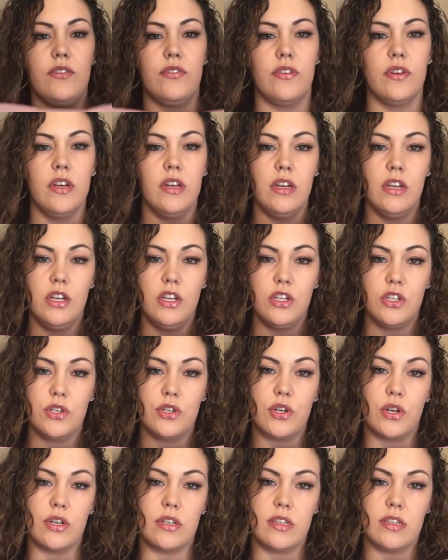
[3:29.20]
of
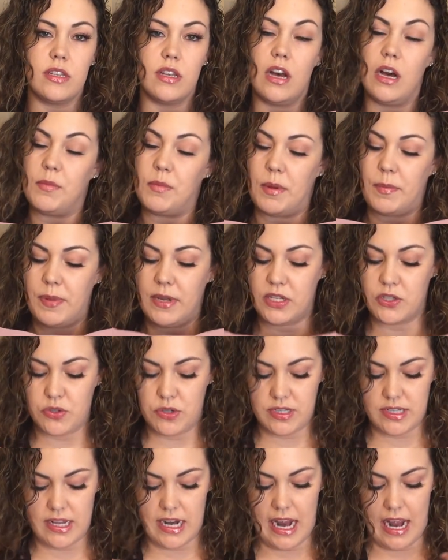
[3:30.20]
shirts on my
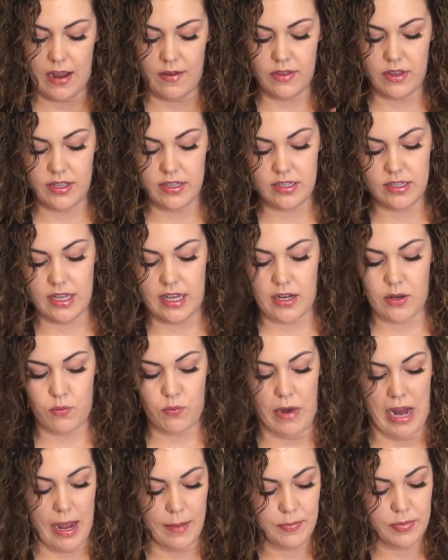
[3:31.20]
Pinterest that have this like
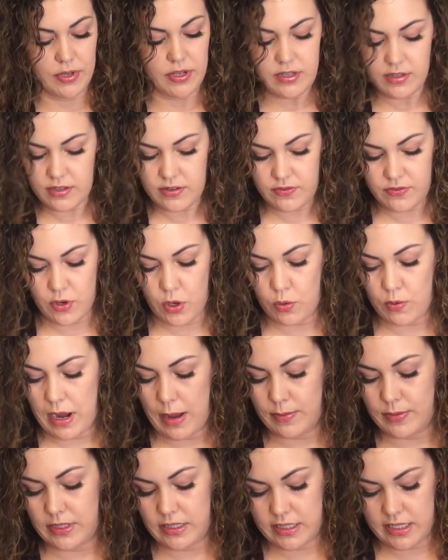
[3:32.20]
faux
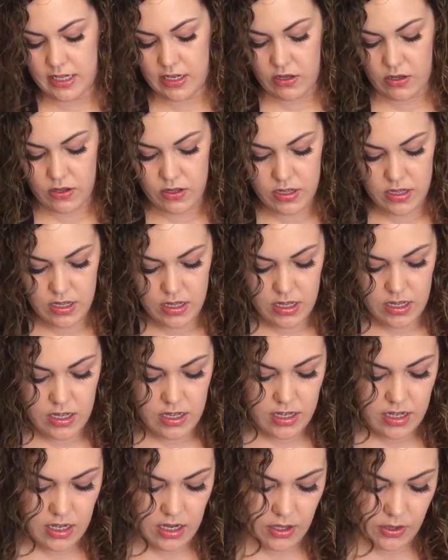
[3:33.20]
wrap detail,
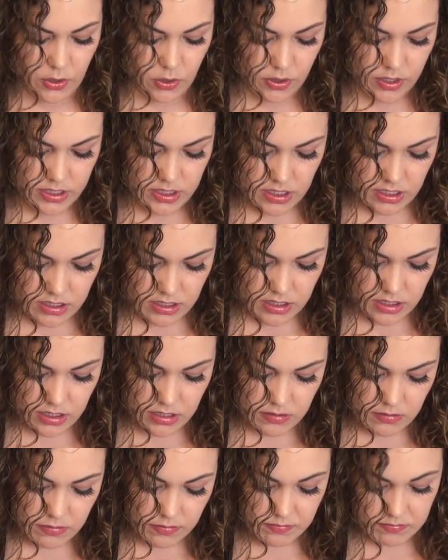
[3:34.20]
although this is
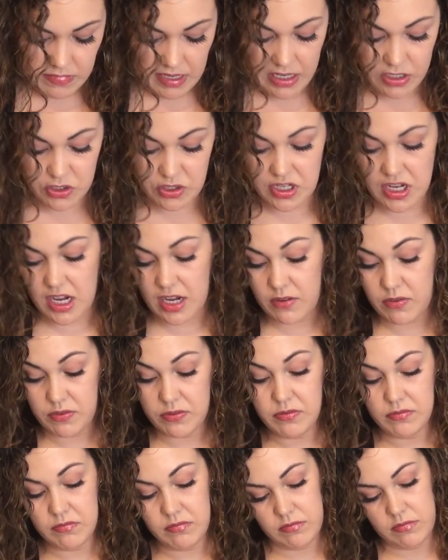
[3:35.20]
actually kind of
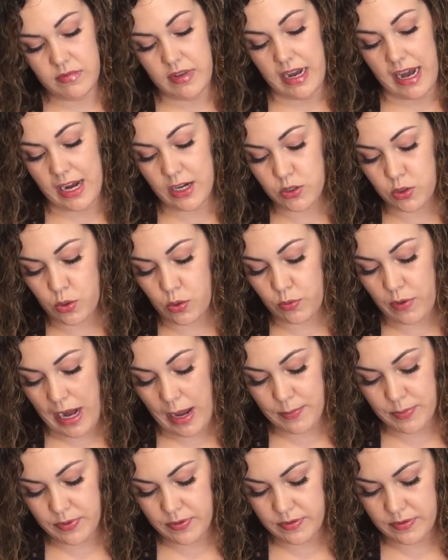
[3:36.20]
an actual
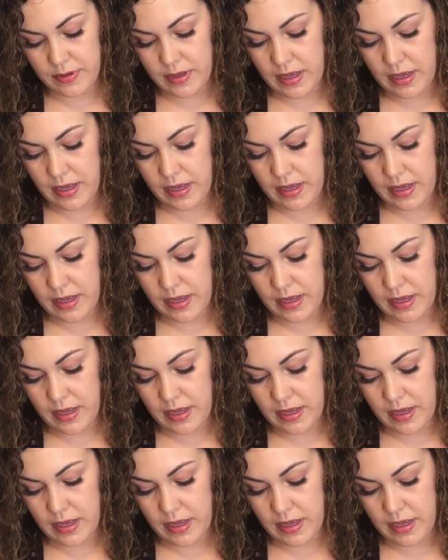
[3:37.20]
wrap